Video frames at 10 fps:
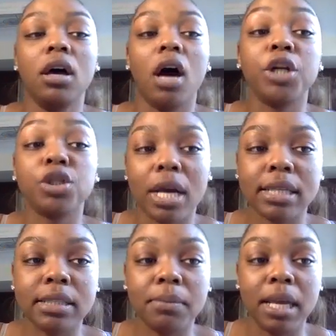
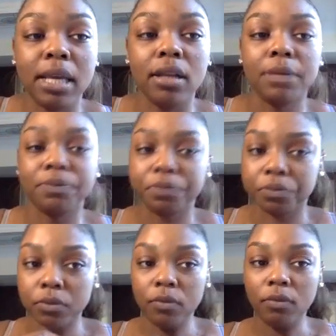underestimate
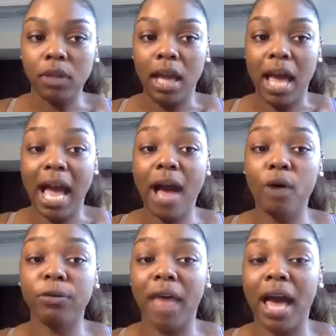
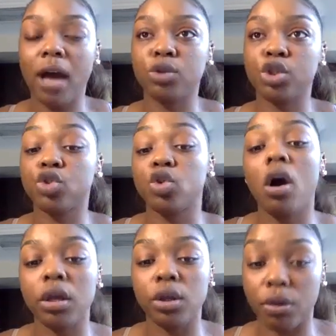how how
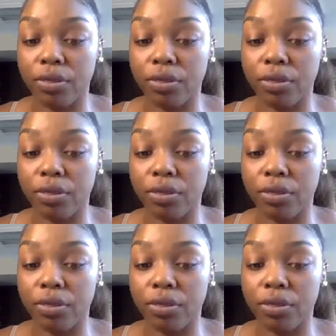strong your